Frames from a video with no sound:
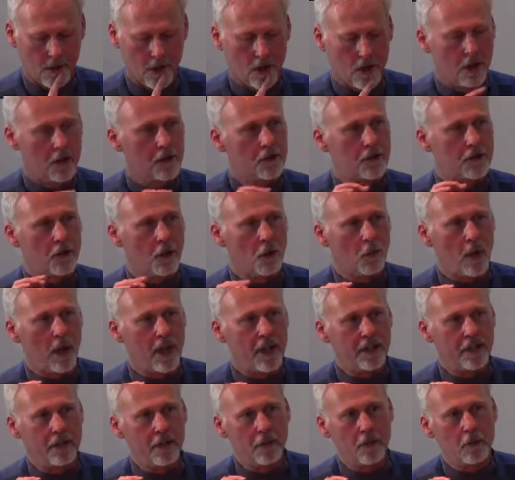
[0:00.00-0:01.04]
So
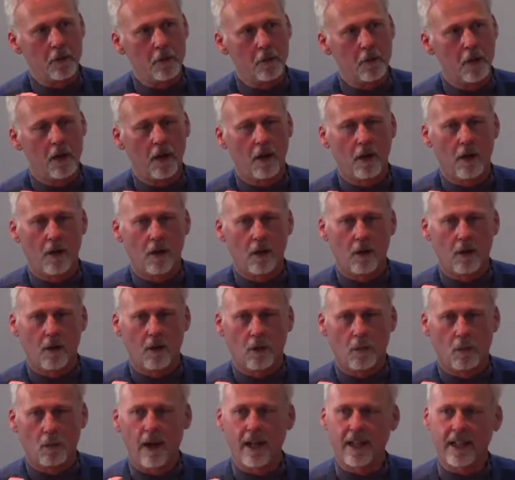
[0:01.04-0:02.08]
when you
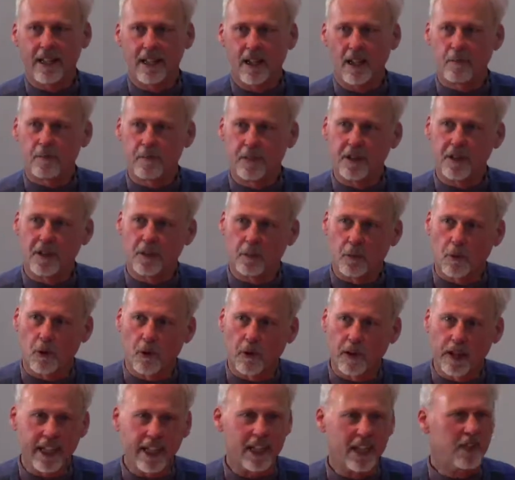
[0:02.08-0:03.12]
wake up in the
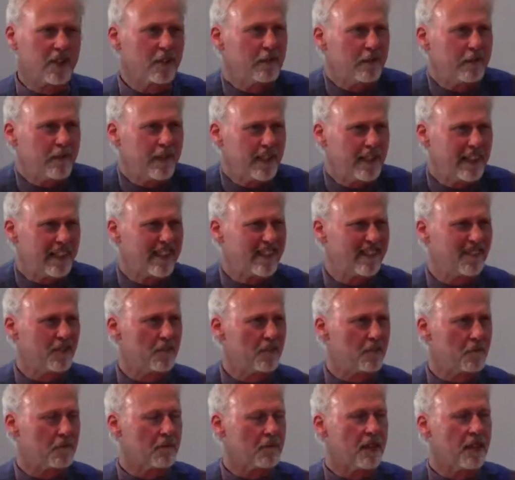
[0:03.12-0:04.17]
morning and you're feeling a
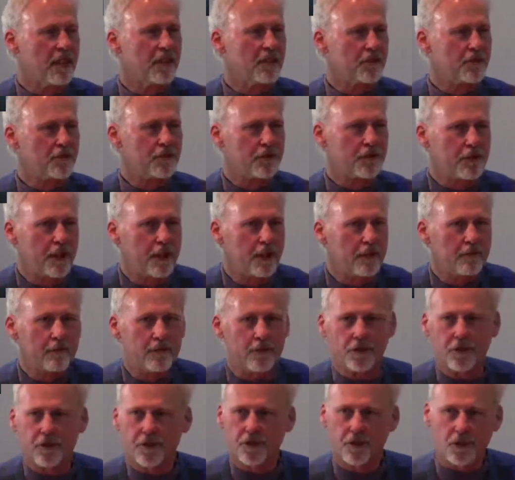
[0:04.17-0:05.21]
little stiff
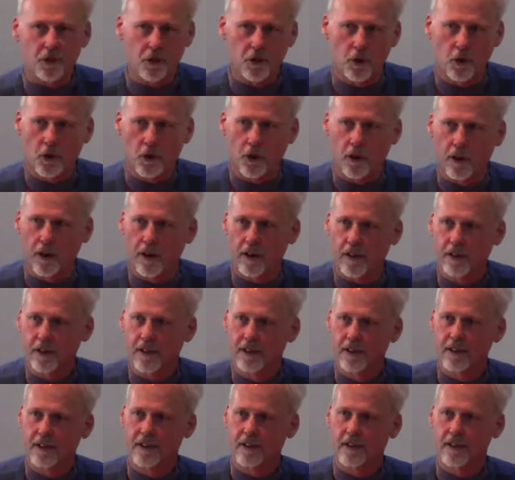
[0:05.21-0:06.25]
and sore,
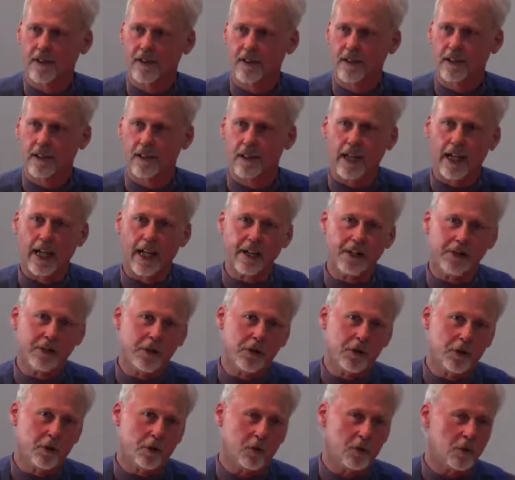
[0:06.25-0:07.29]
and
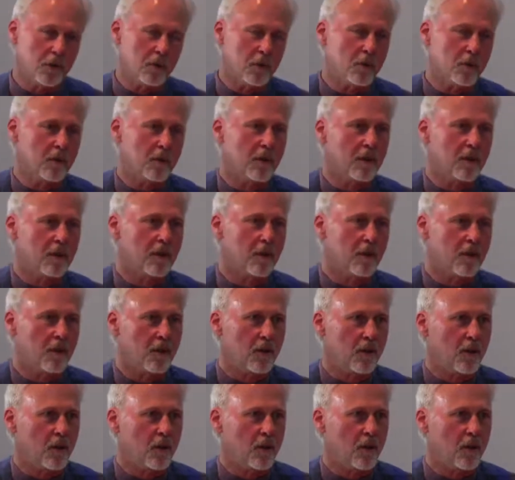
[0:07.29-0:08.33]
you
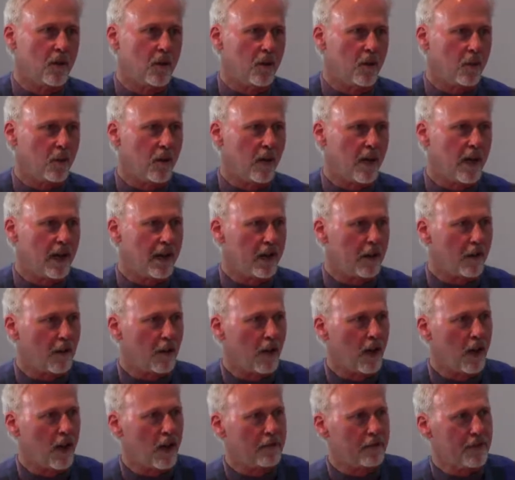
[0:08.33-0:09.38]
wander
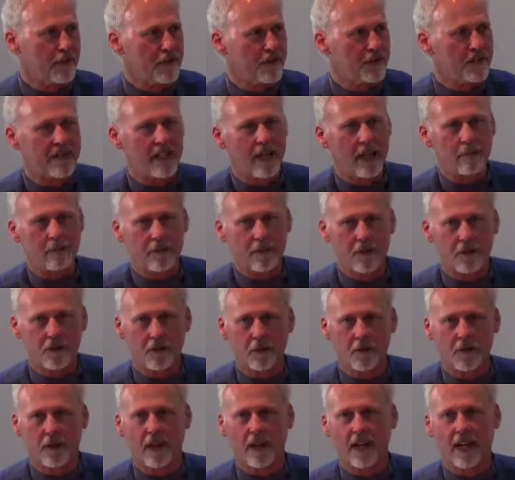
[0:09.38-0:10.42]
off and step
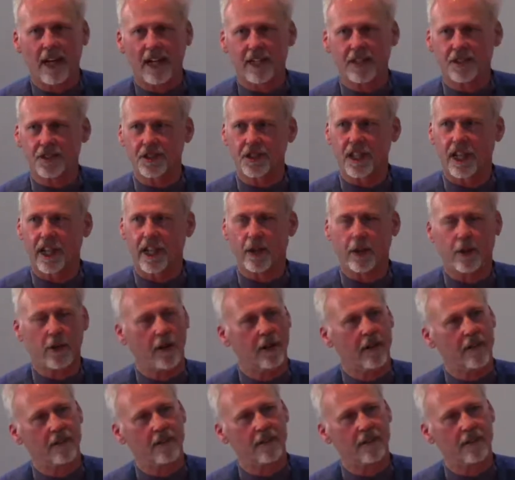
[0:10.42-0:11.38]
into a hot shower,